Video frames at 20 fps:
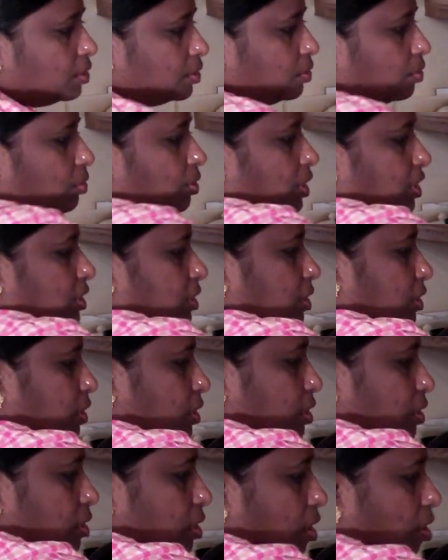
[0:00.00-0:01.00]
so it's
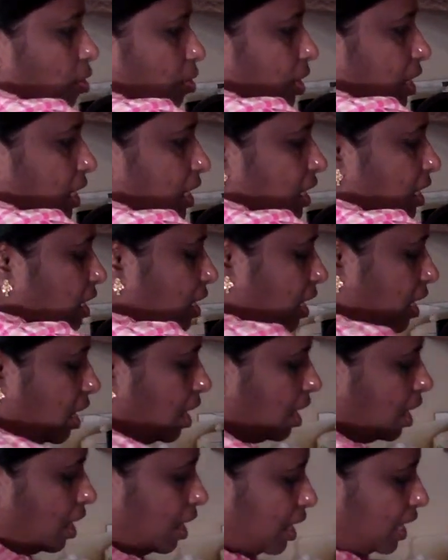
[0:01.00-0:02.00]
slowly
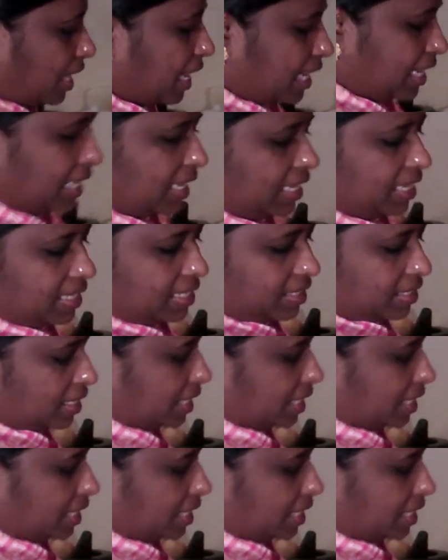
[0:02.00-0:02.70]
getting